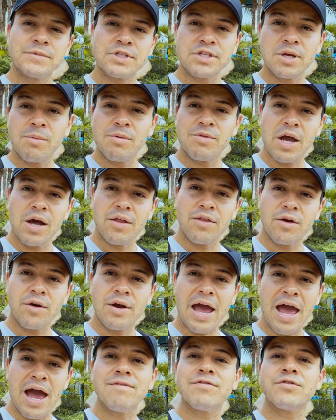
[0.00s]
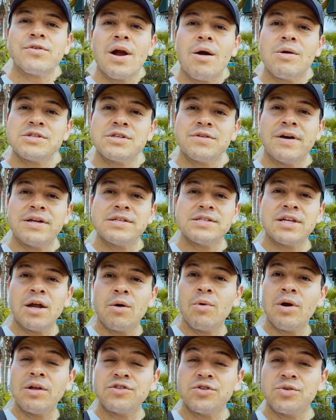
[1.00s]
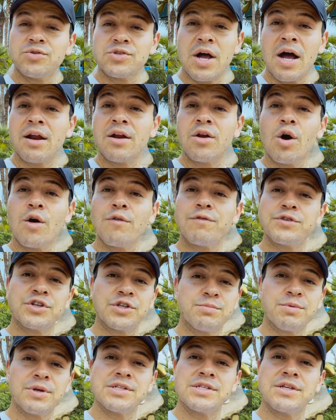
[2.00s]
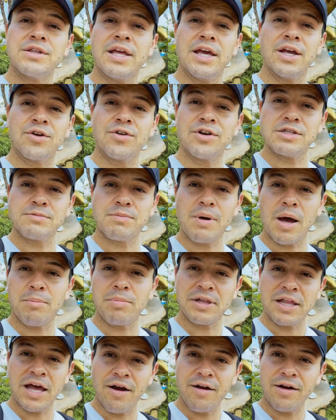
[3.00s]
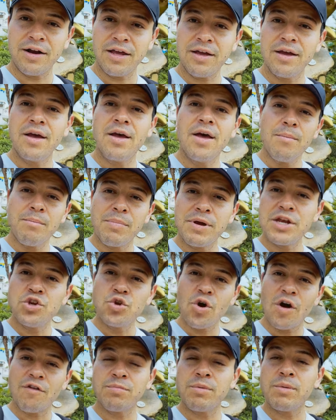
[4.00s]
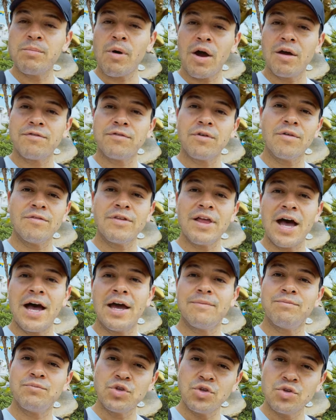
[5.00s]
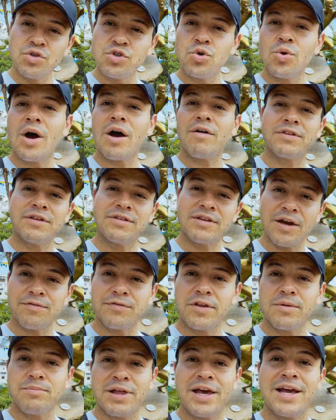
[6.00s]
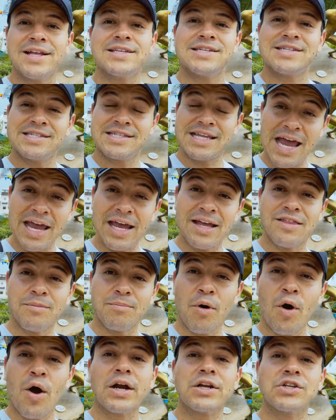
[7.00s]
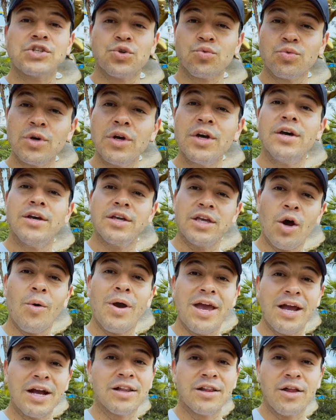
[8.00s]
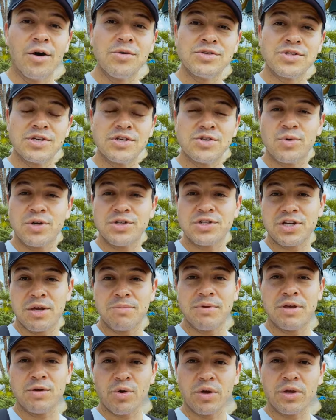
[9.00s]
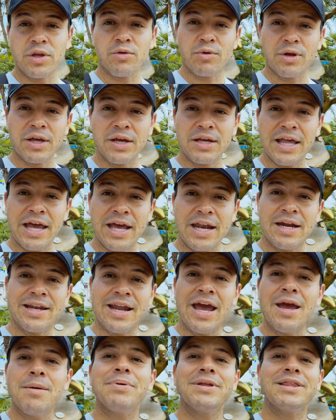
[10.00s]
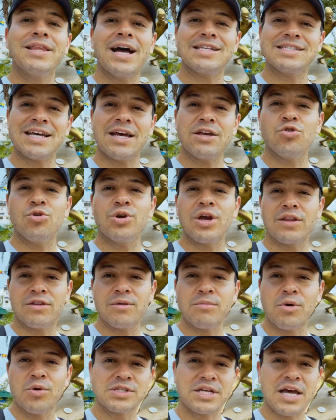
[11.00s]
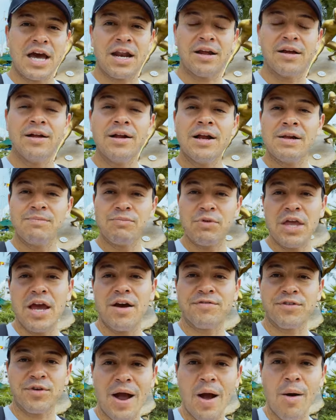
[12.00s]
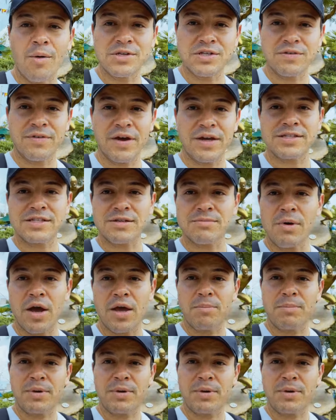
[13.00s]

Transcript: some of the other after hours events that I went to. So I don't know if it's just because of the increased popularity, but you do have to be mindful of that. You do have to definitely plan to stay in the park till it closes, which can be really, really late at night, but that's how you get the most out of the after hours events, in my